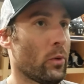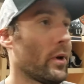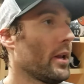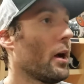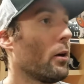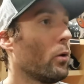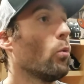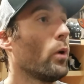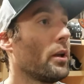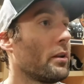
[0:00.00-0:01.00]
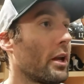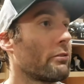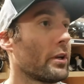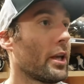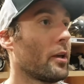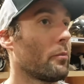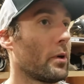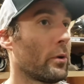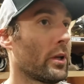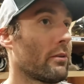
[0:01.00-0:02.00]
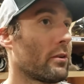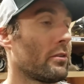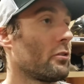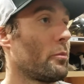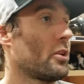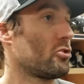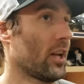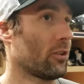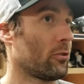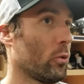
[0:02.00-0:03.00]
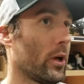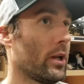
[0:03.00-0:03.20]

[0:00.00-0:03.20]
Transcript: we might not win every game, but we're gonna give ourselves the best chance to win.